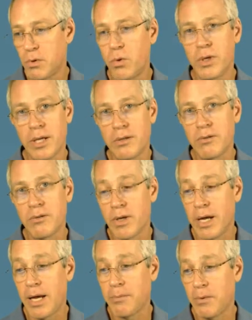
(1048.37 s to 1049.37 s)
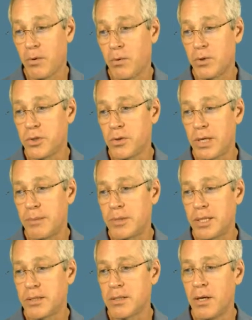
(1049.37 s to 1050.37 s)
hence a horseshoe
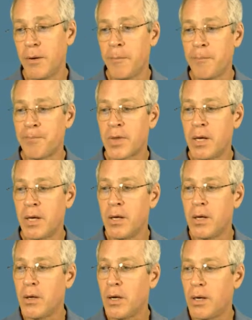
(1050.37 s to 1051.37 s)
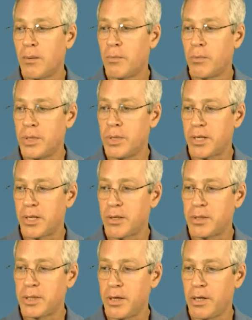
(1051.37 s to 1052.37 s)
abscess.
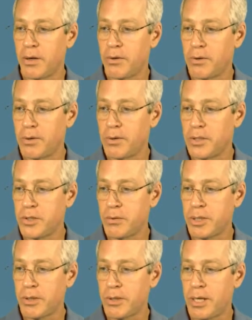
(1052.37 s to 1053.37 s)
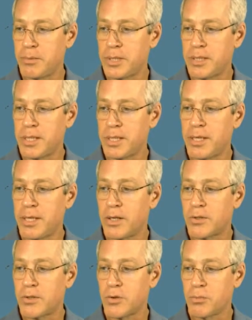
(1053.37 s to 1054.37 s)
Recycling the other ischiorectal abscess, and then a
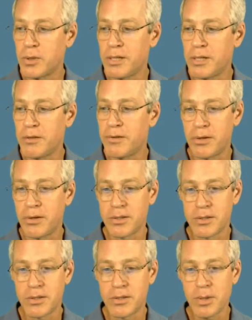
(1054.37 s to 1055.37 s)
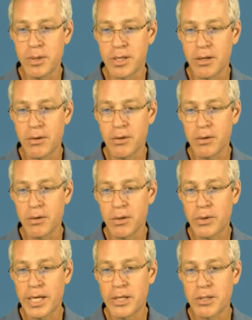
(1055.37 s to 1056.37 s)
superlevator is just simply another
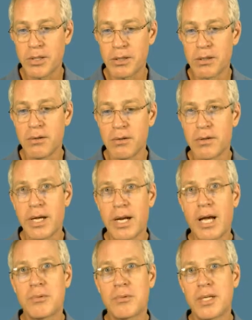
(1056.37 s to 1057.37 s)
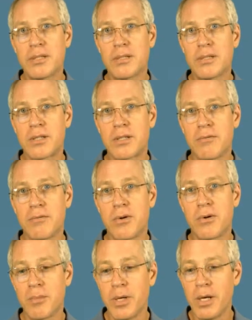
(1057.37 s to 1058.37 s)
location that abscesses can
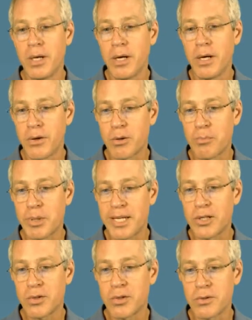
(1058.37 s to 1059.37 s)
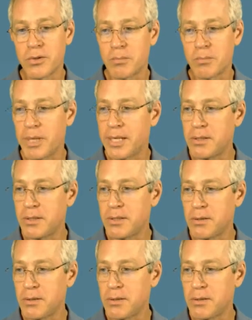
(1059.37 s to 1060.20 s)
form, another potential space.